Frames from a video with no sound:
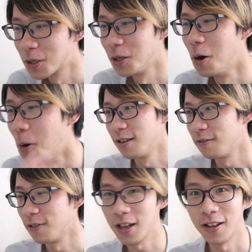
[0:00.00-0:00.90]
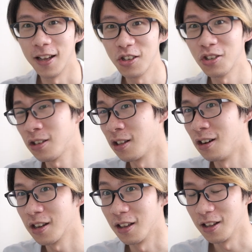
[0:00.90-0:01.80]
So when I initially
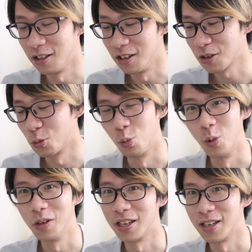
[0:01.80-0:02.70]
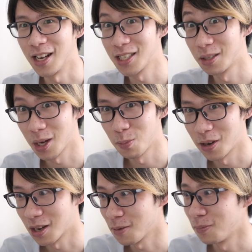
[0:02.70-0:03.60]
got it, it looked really nice in my
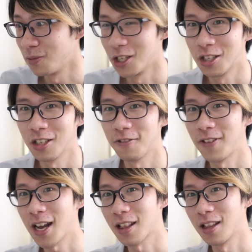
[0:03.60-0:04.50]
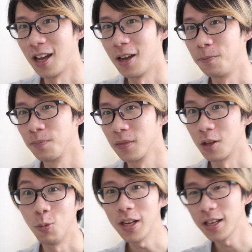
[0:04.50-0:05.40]
opinion, due to the fact that
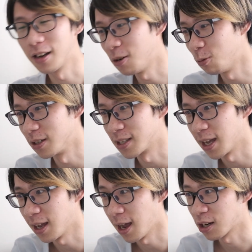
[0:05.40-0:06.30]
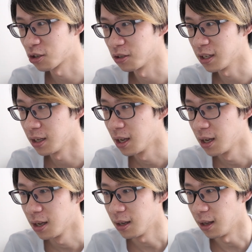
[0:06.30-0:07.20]
the one I got was actually
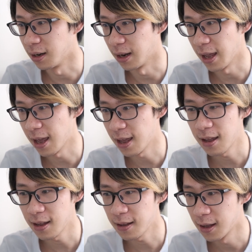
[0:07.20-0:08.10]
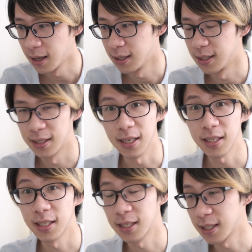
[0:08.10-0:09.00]
an
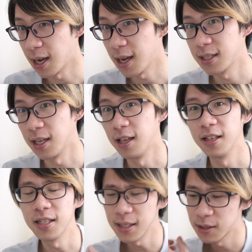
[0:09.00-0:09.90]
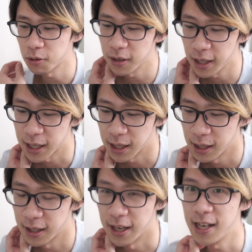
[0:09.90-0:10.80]
A6 size, and this is sort of like
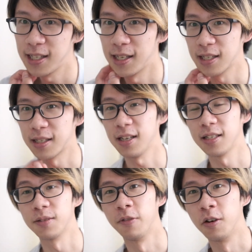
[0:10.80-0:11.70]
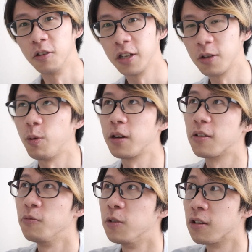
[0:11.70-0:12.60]
the A6 size is really what
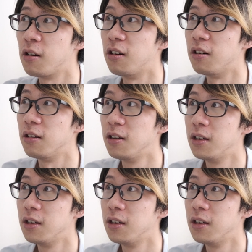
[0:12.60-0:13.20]
you call